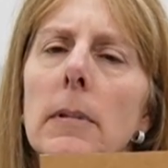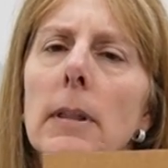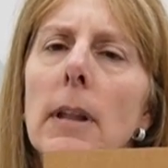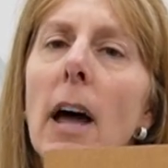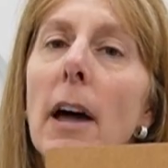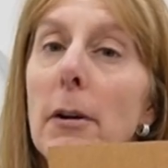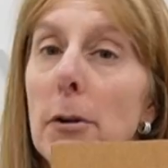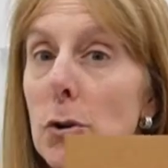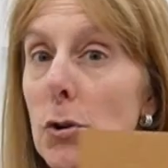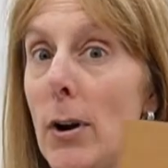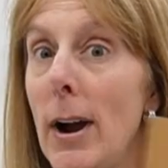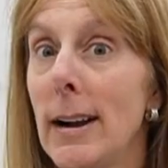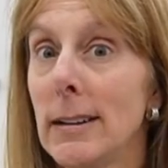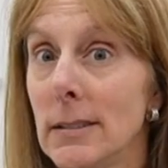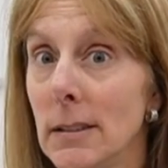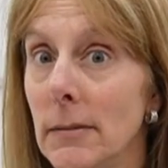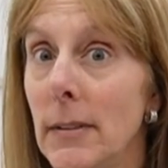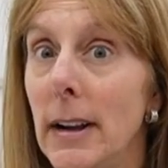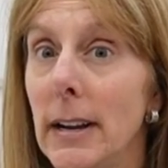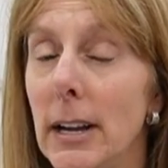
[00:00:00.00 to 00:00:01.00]

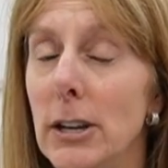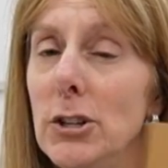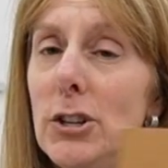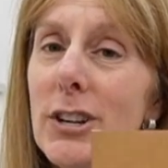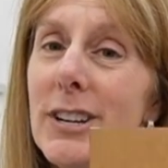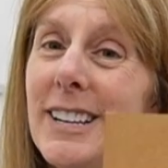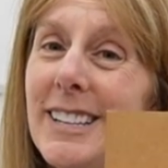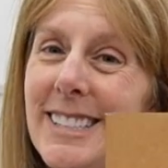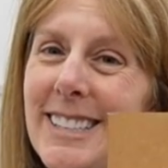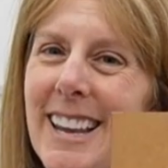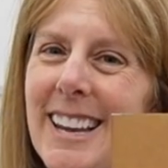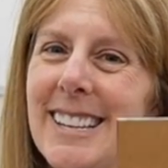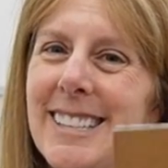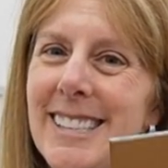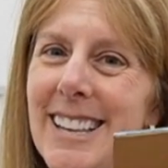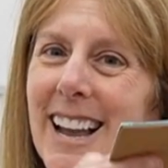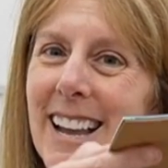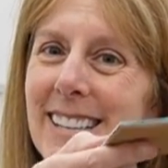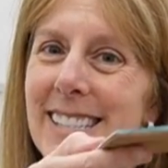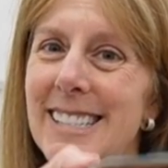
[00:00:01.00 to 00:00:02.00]
unattractive, I guess you could say,
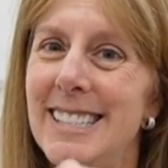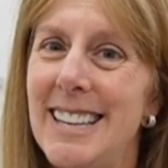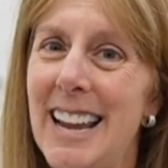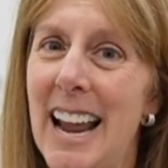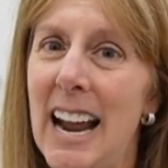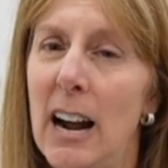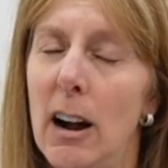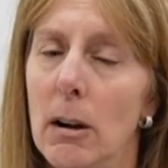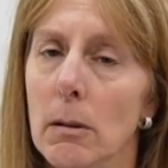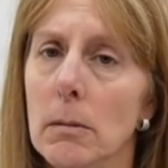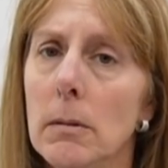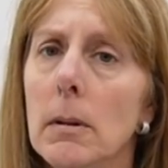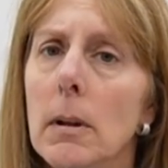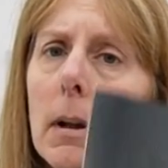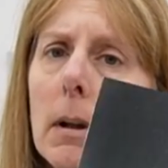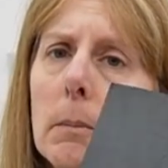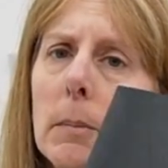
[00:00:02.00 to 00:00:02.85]
side down,